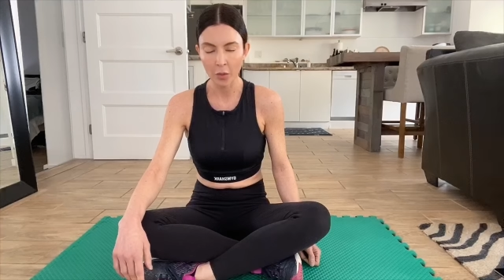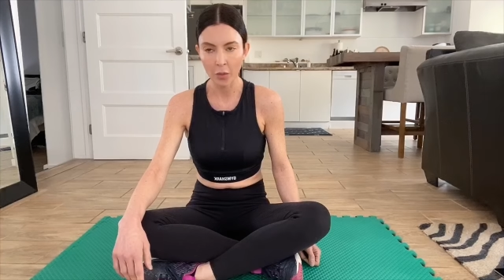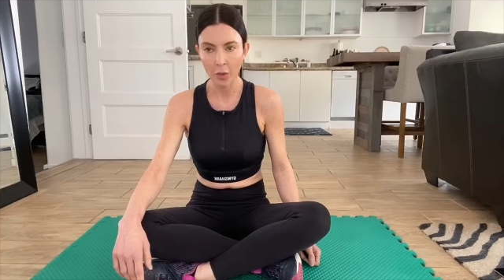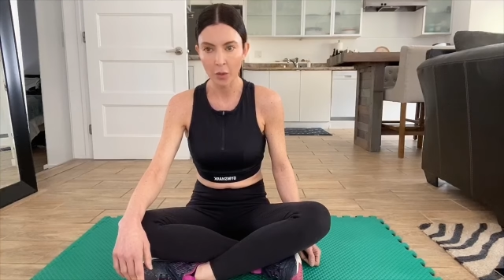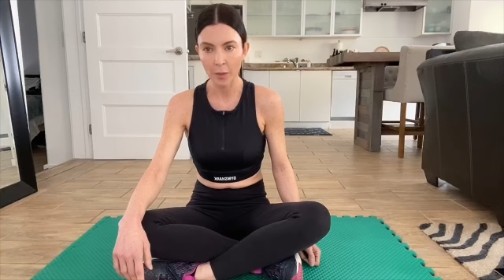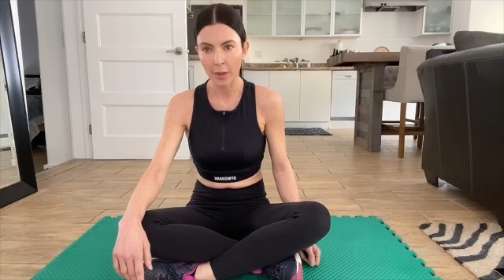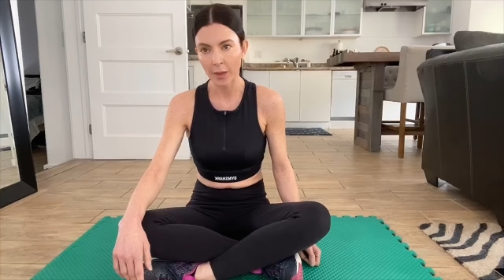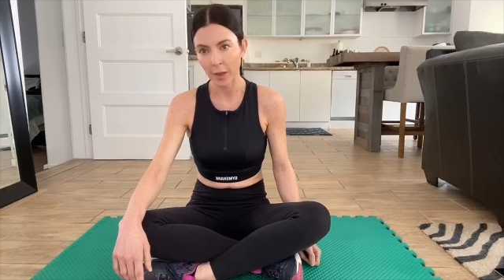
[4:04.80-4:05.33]
a
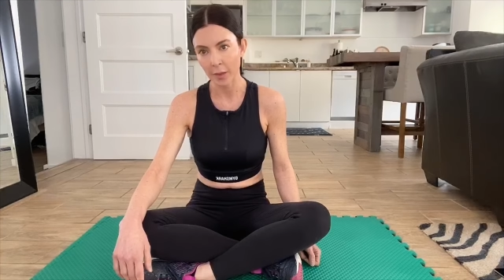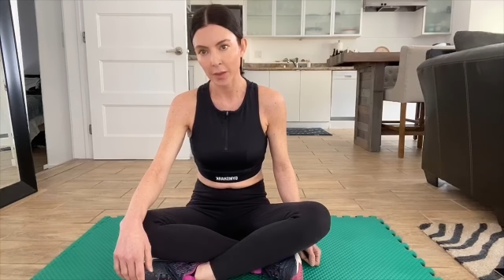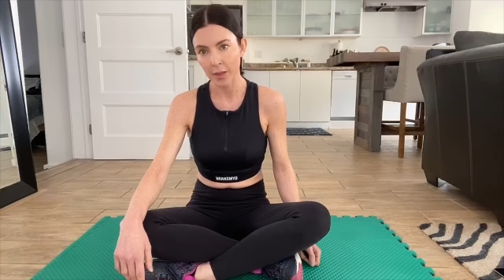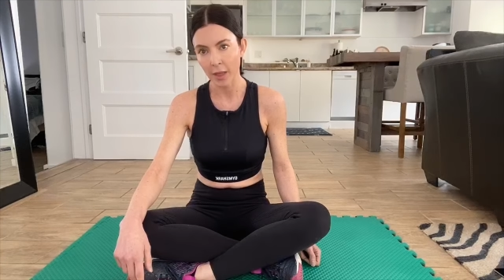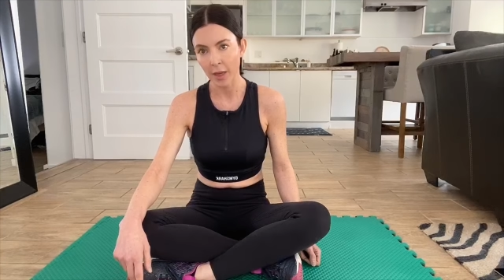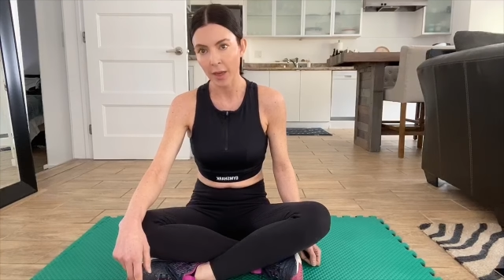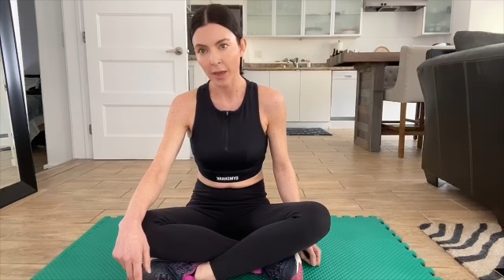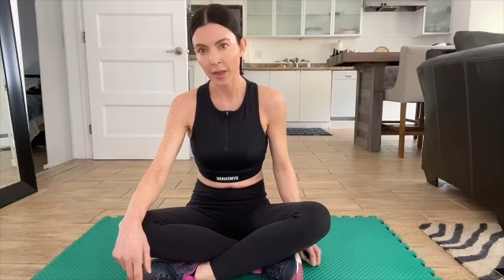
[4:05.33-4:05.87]
run
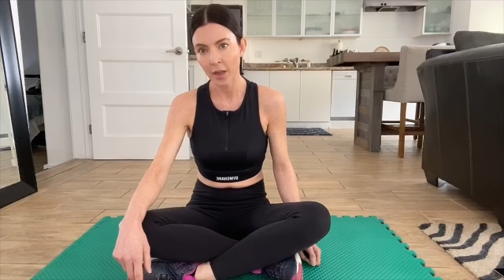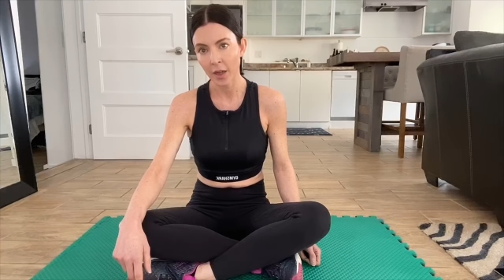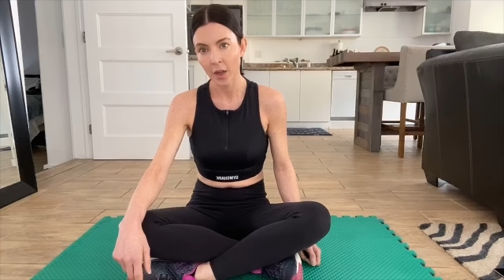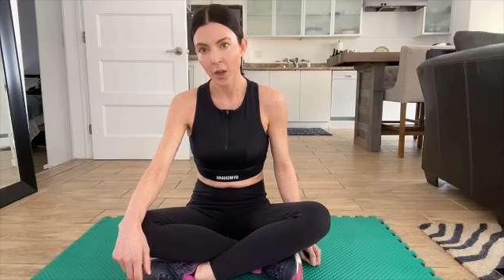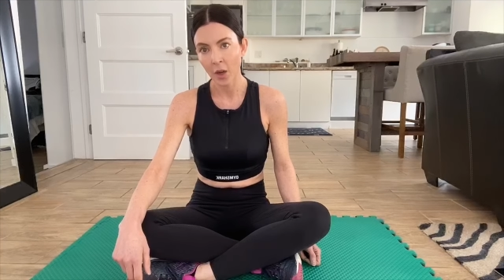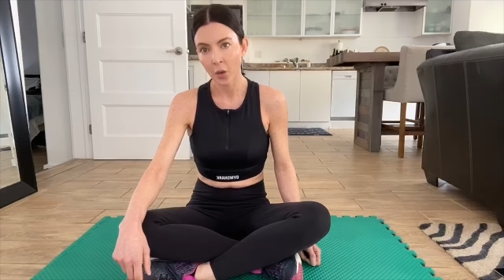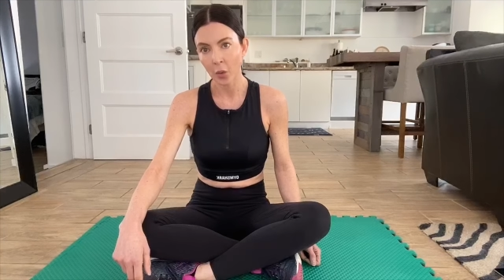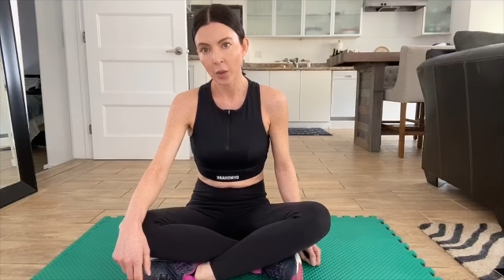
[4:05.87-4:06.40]
outside,
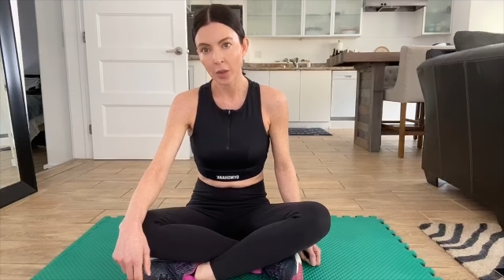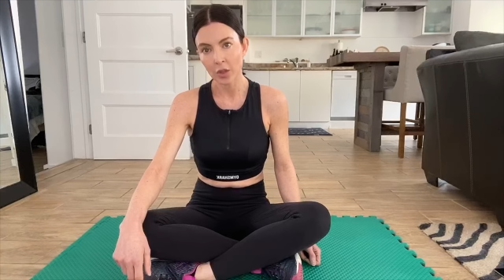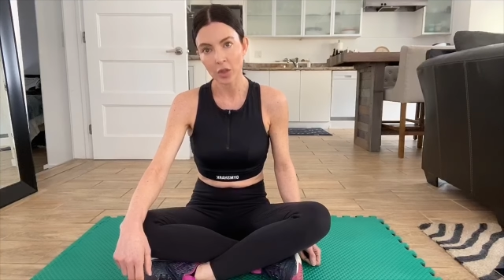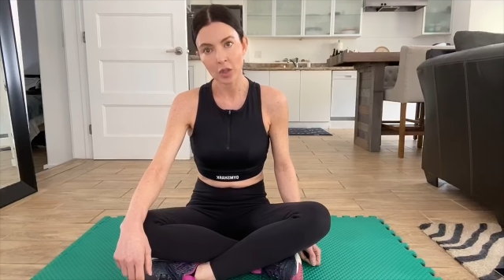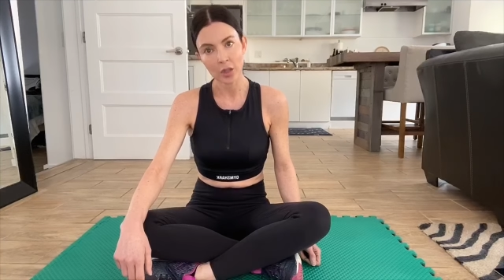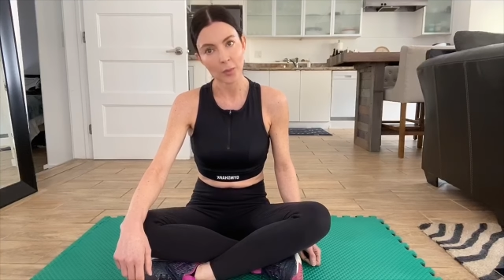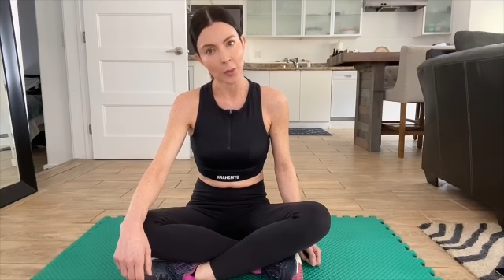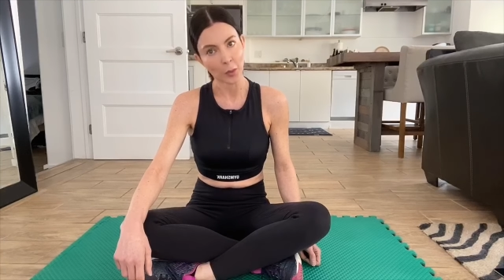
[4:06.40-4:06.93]
which
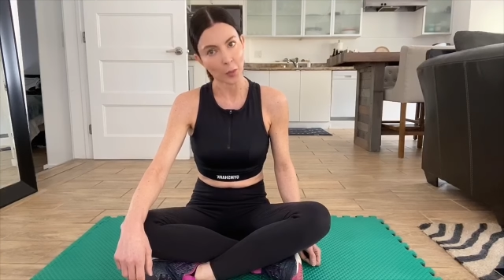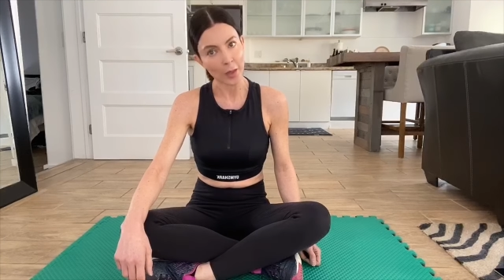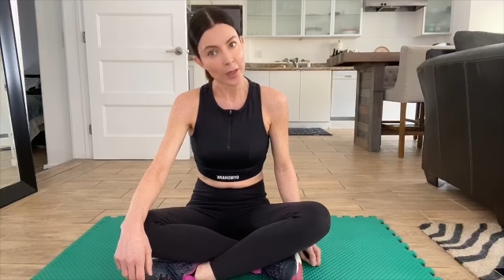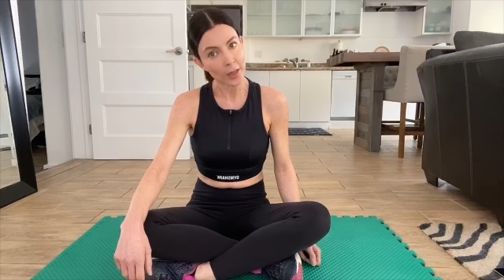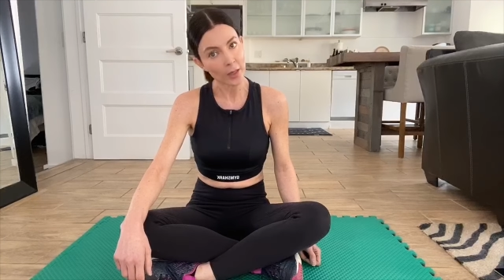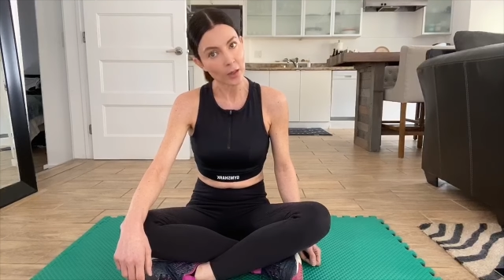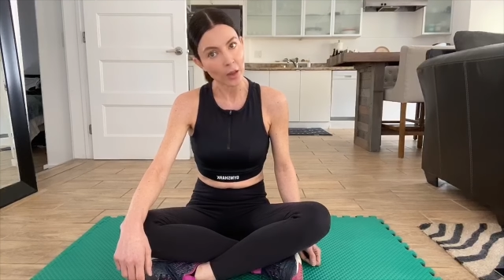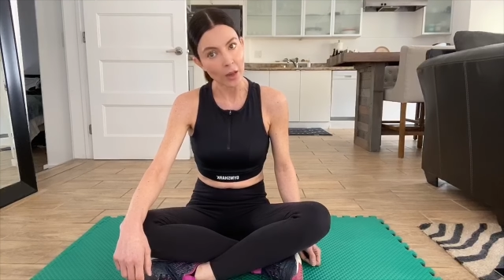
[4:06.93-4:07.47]
it's been
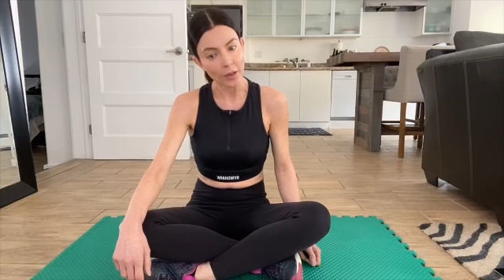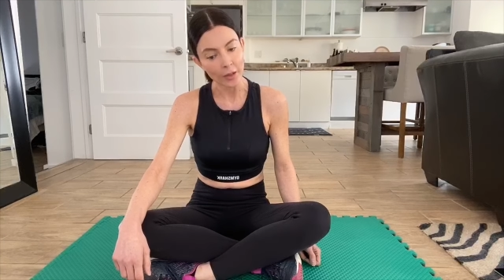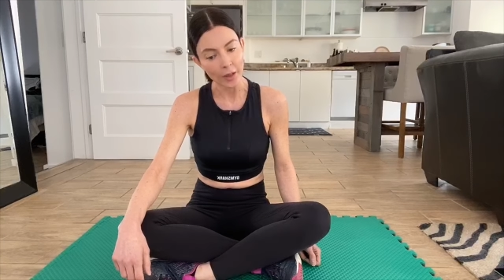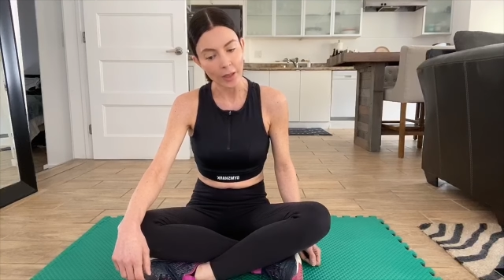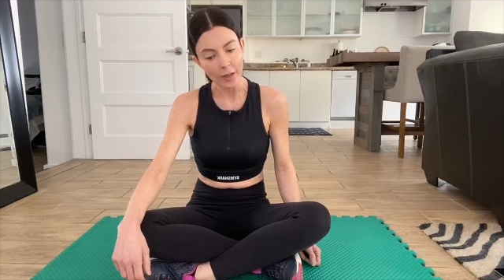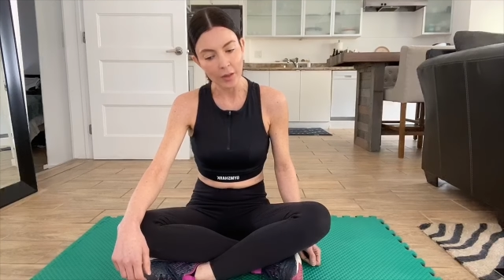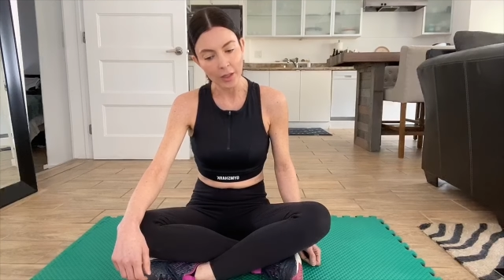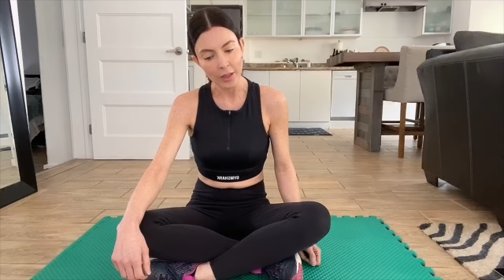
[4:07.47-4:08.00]
raining a lot
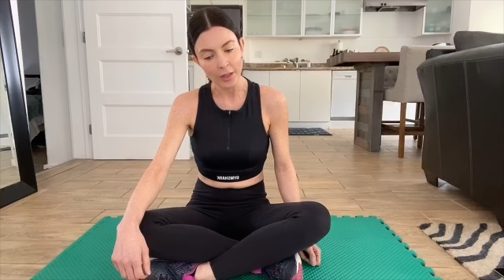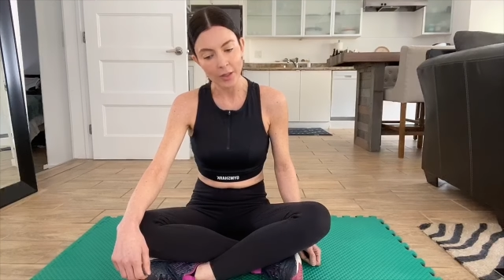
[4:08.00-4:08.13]
lately.